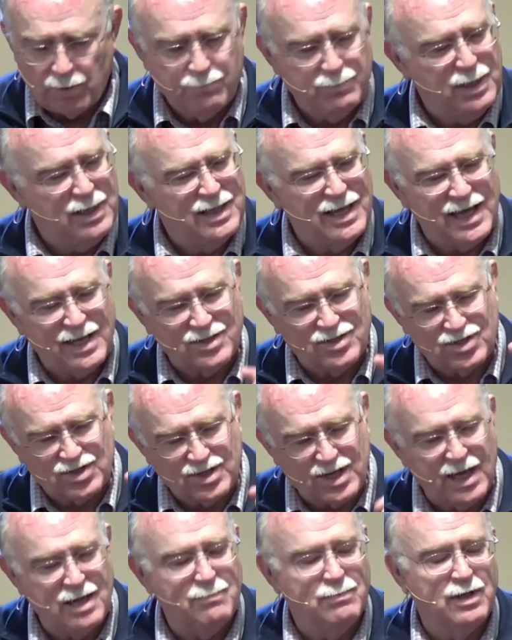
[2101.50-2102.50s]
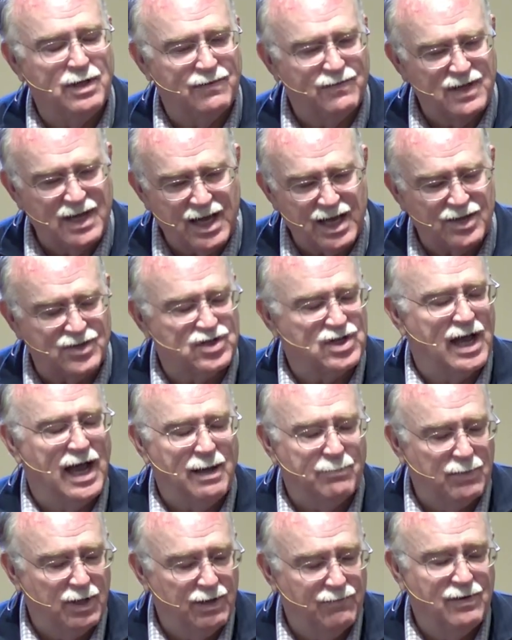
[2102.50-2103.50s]
forward be that statement of, yes,
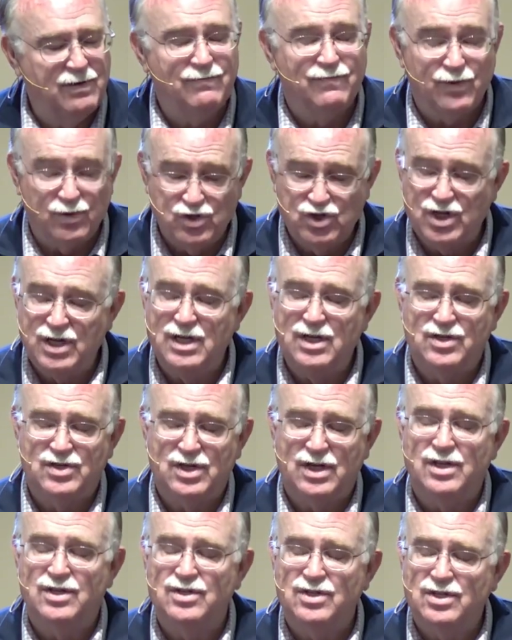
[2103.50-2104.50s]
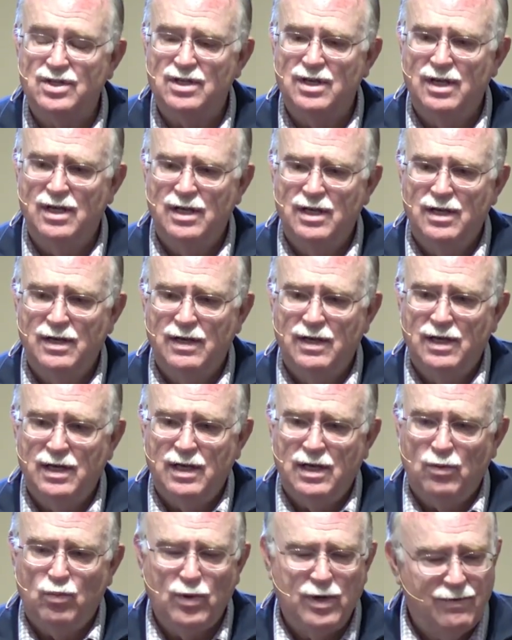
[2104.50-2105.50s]
I'm living for Jesus.
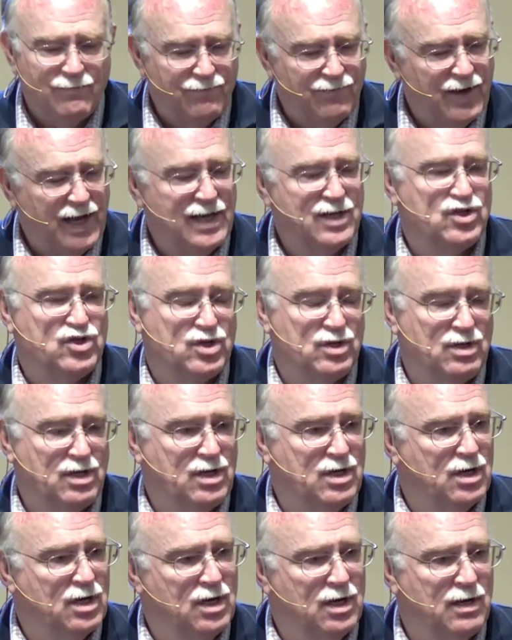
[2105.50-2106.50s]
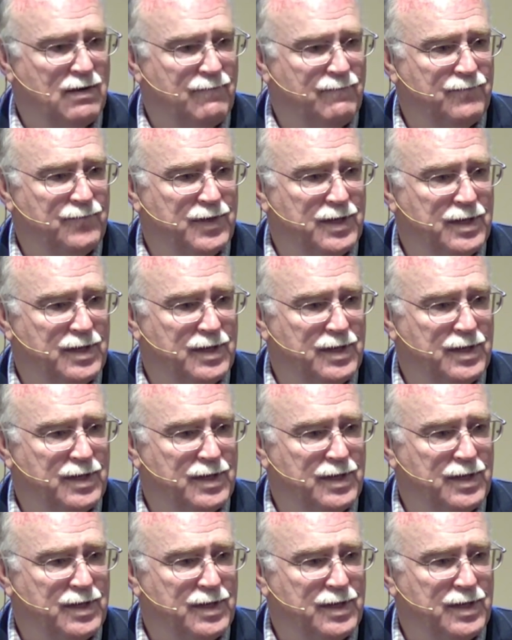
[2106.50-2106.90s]
We invite you to come.